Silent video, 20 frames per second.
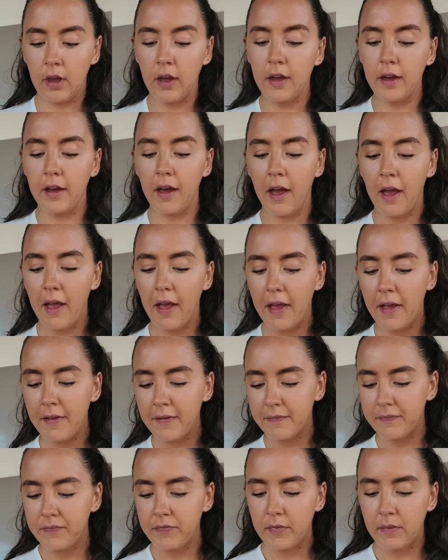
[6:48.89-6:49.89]

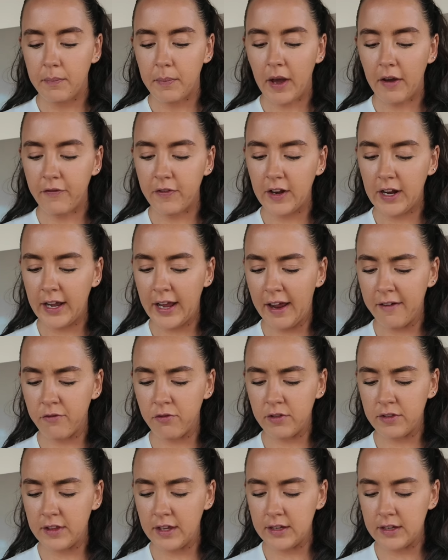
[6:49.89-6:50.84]
But I feel like everyone